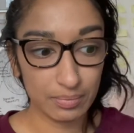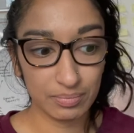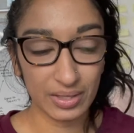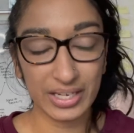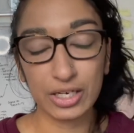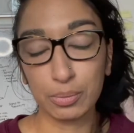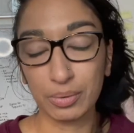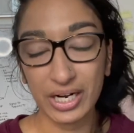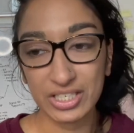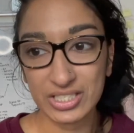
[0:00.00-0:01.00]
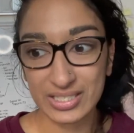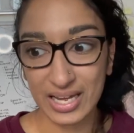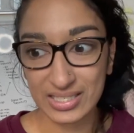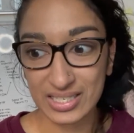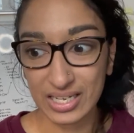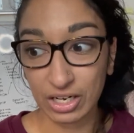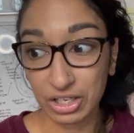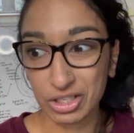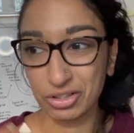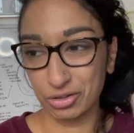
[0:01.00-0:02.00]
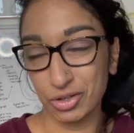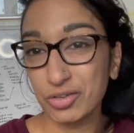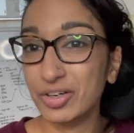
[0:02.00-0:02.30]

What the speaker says: like your brain just gets in a good groove and